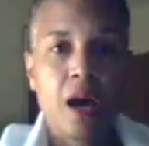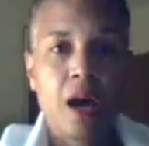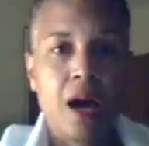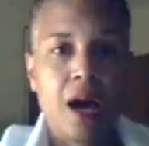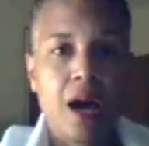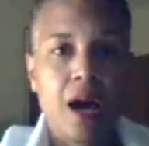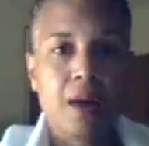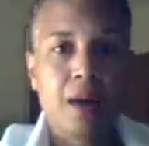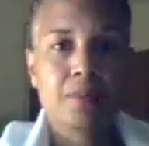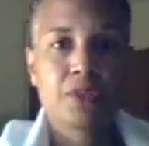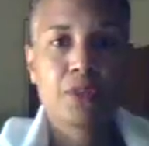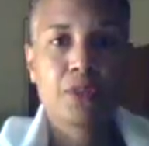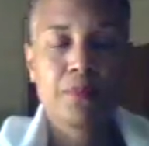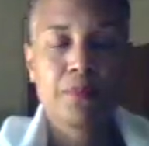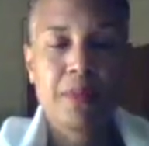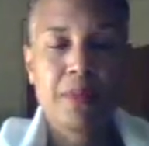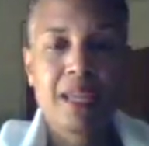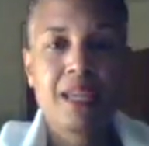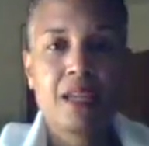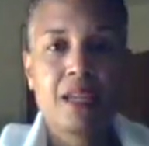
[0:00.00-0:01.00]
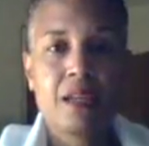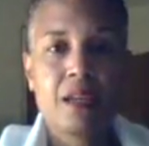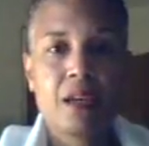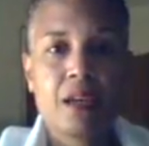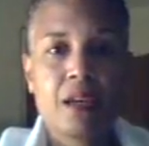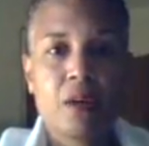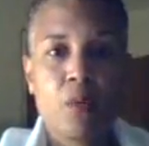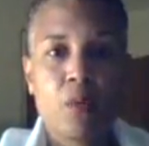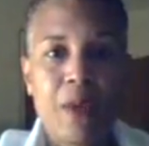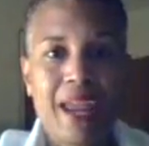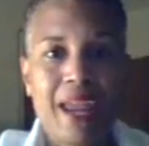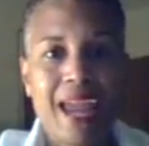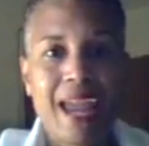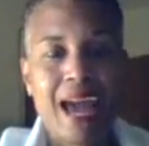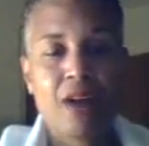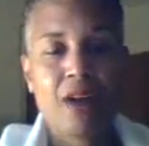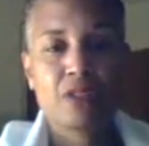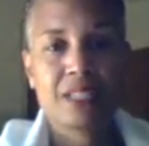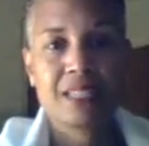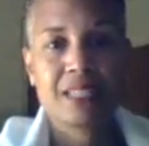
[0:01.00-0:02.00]
To me, a way
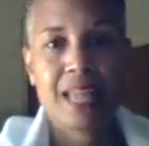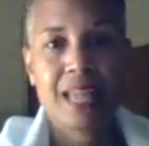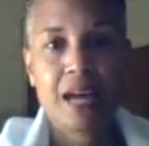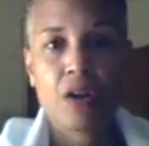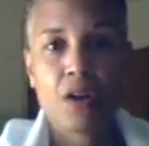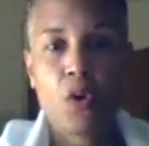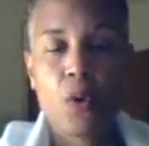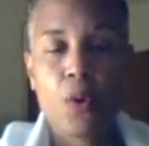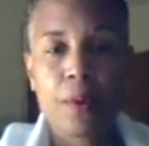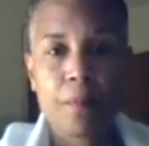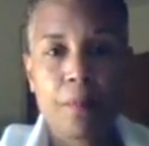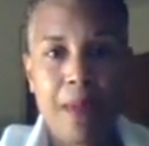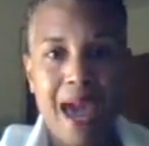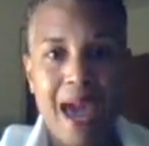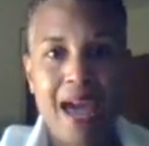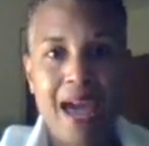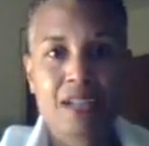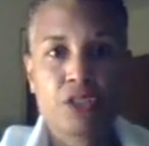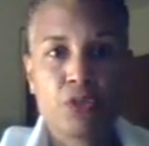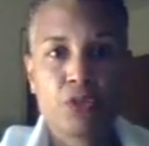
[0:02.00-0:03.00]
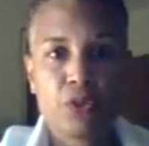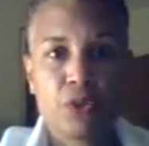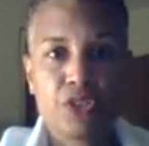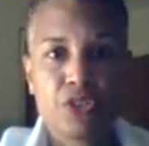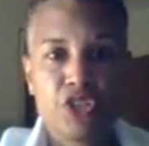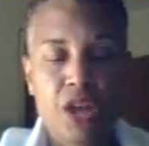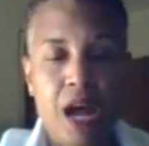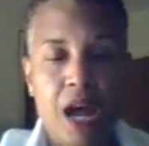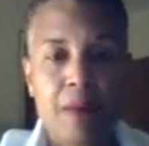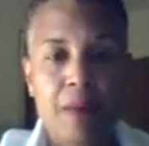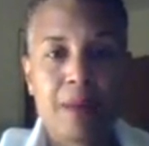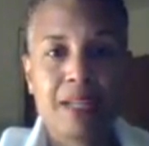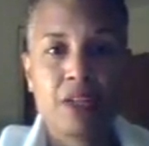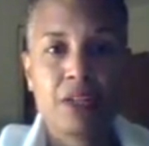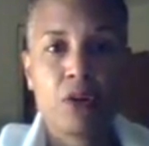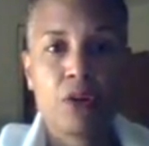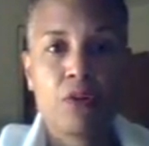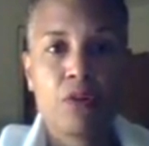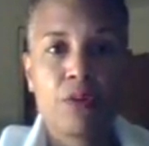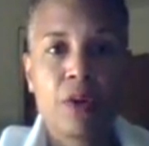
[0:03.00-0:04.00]
out is not going back to a job. I
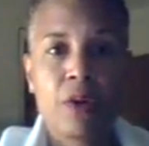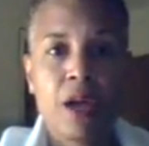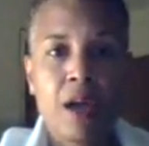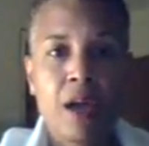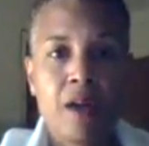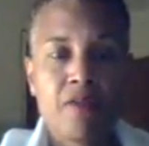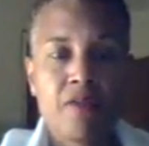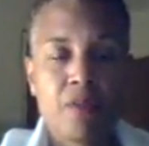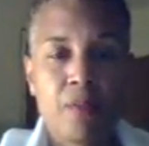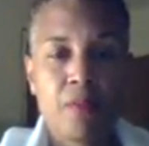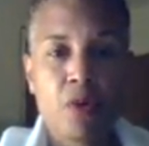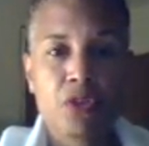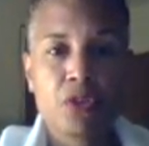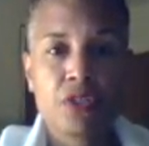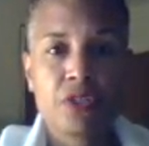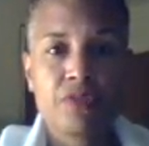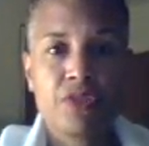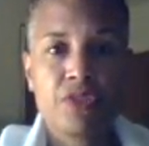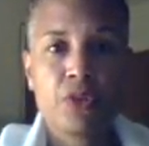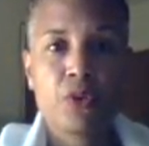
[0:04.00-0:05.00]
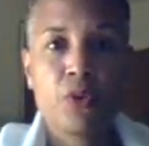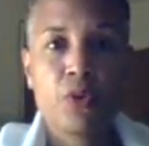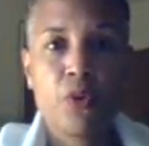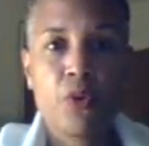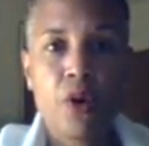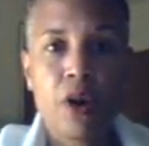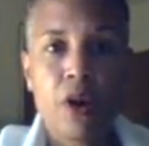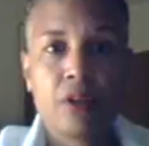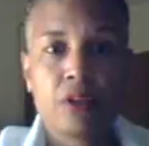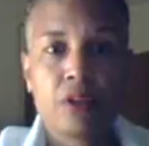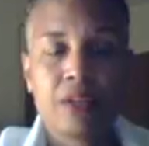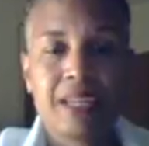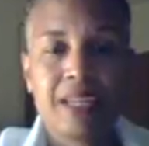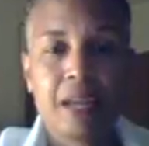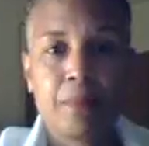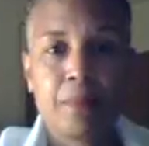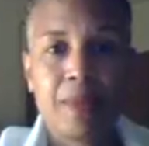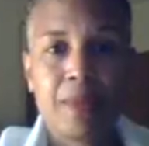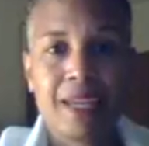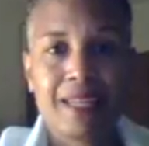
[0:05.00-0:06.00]
know for most of you who are
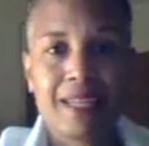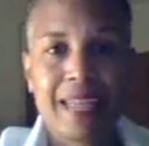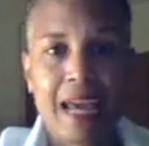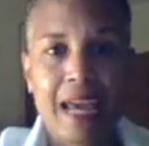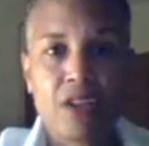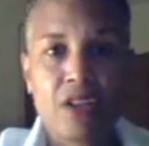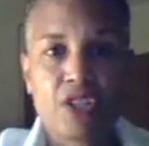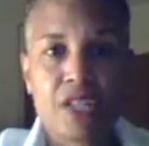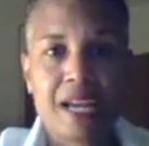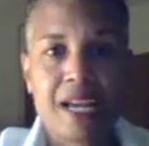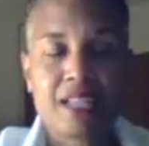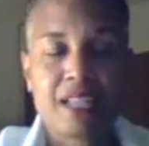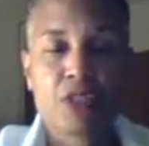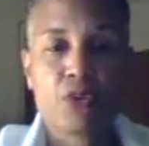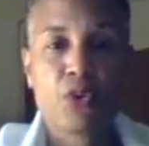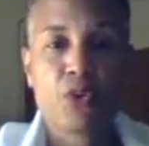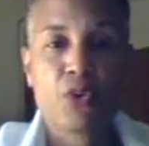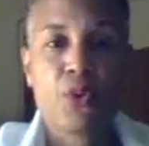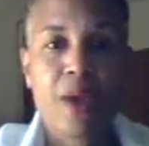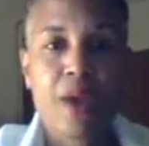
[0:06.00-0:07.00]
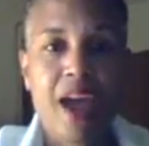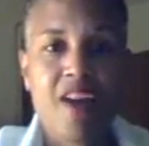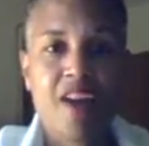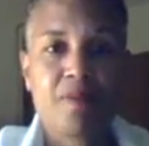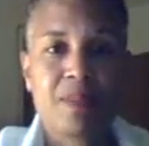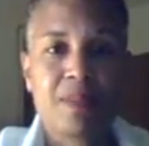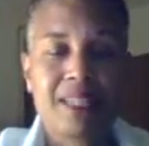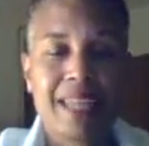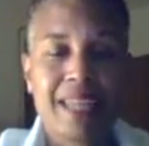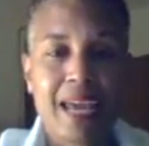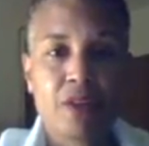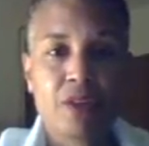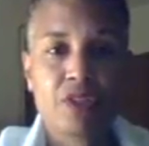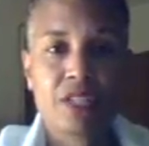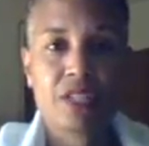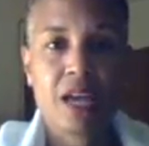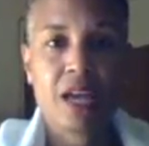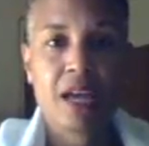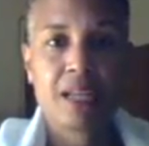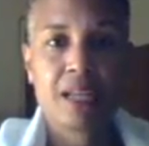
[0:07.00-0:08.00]
looking at being downsized or who have been
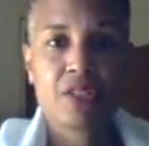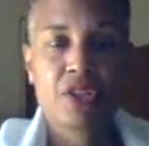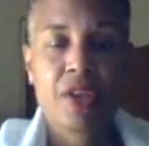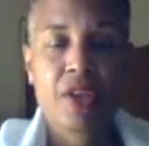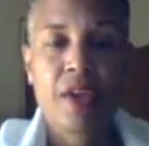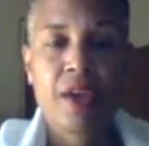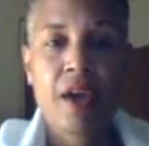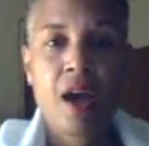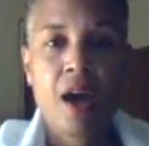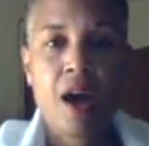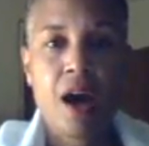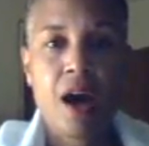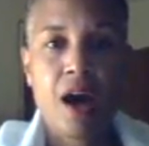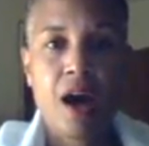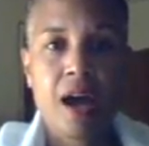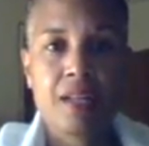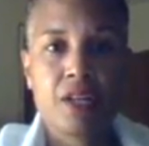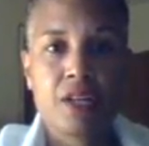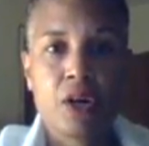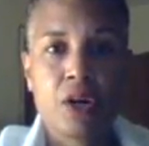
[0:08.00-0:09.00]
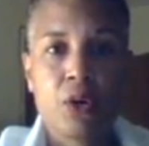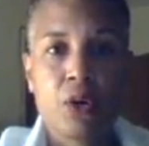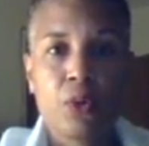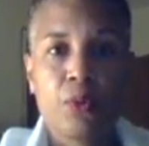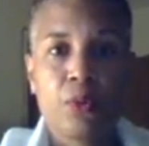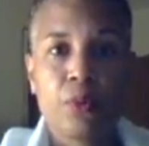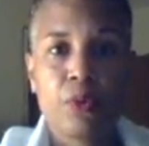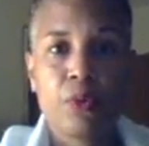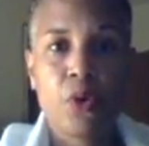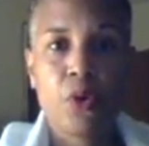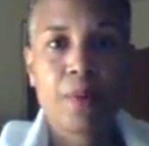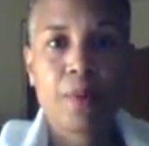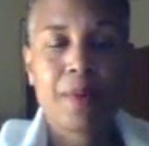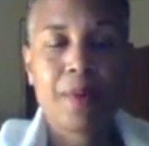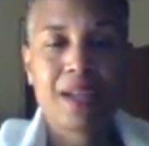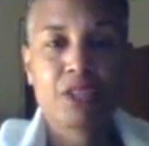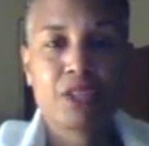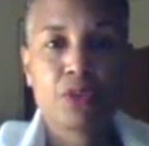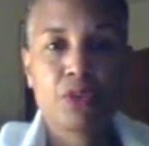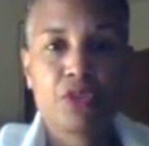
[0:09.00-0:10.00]
downsized, I know going
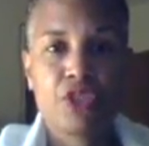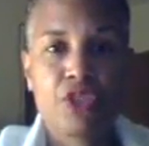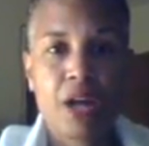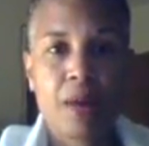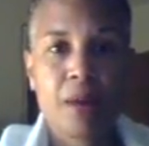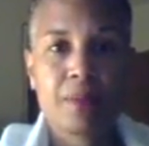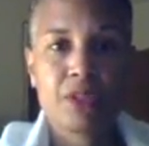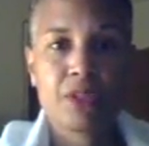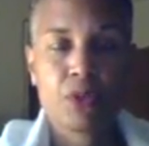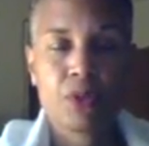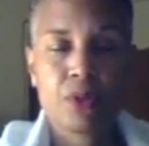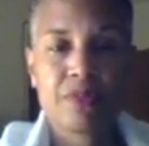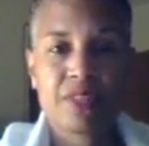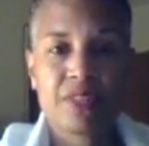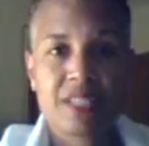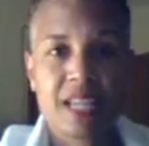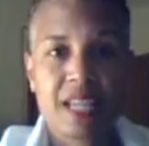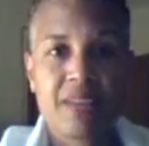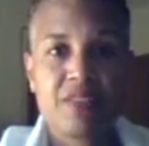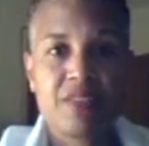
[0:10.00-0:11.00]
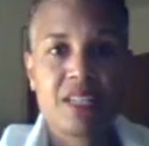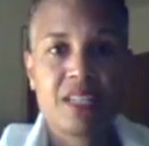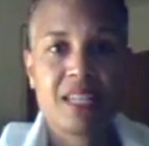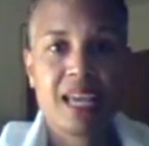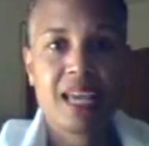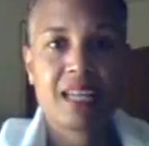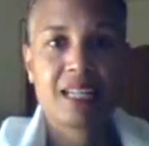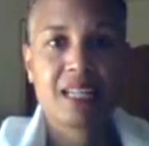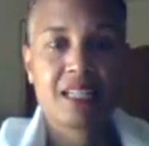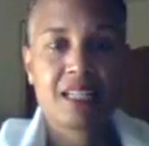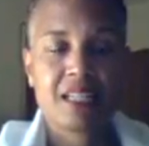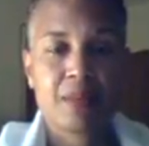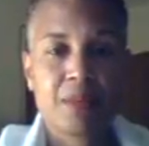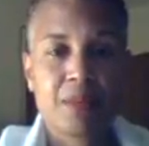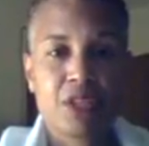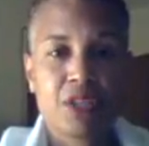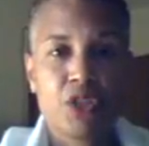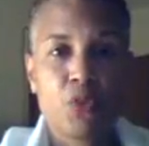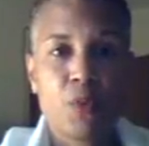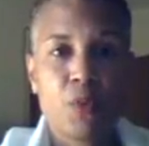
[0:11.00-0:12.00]
back to a job is sort of a safety net and it's
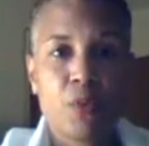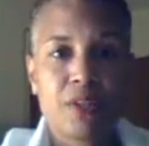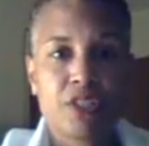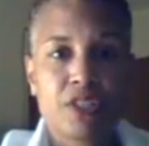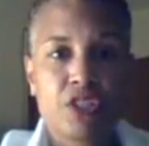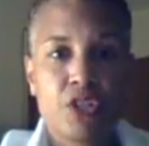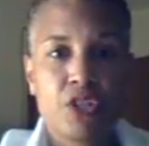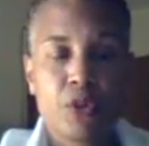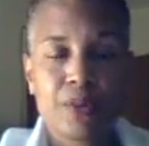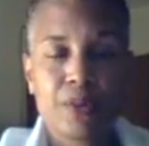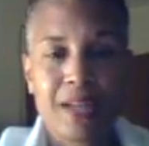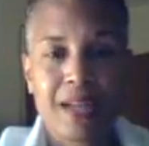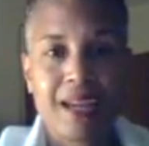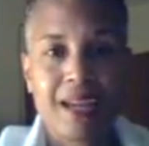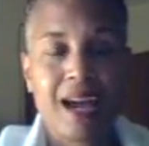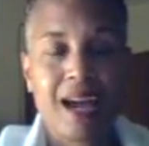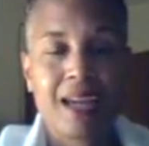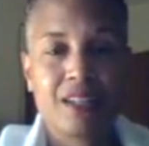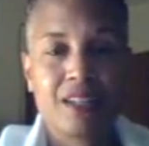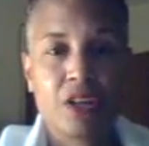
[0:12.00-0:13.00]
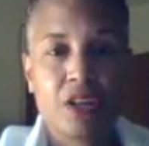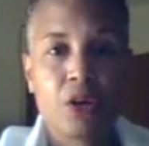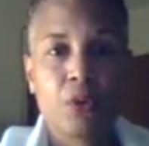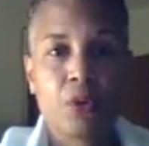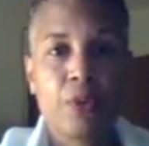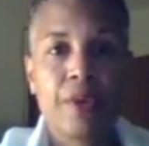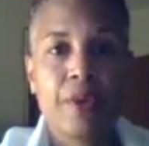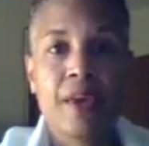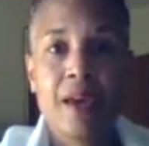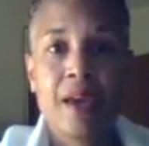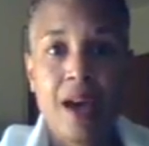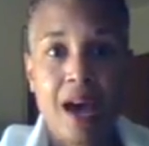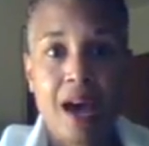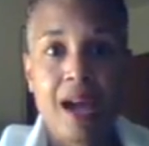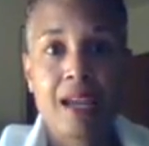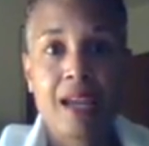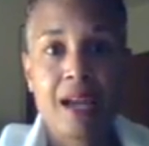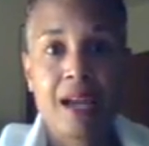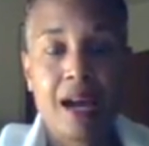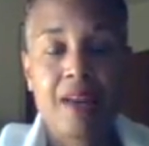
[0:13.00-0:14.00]
something you want to do, and I know
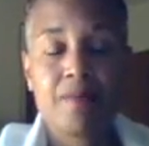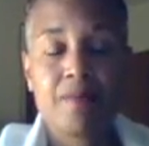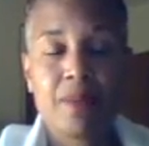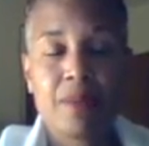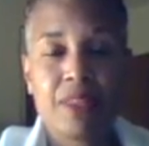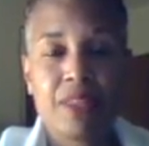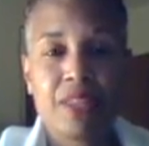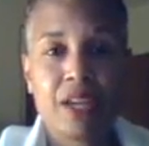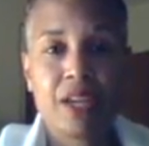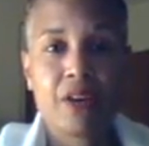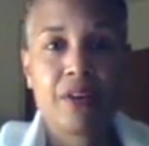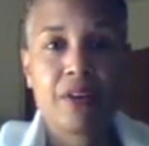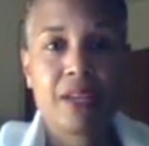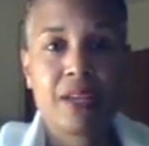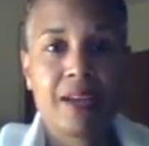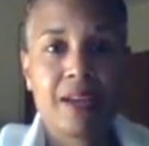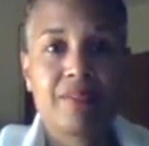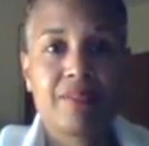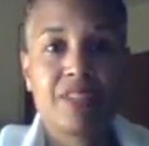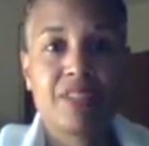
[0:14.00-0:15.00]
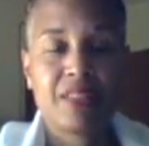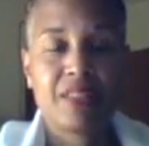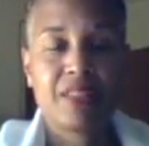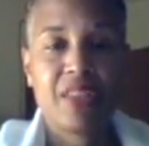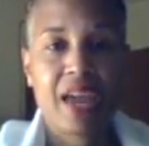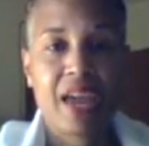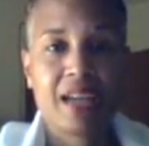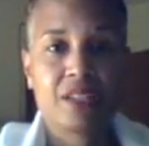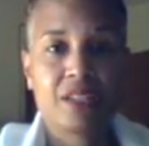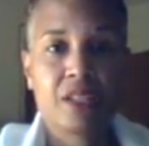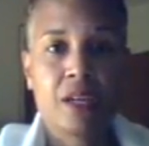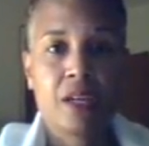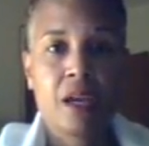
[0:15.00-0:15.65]
I've been there and I've done that.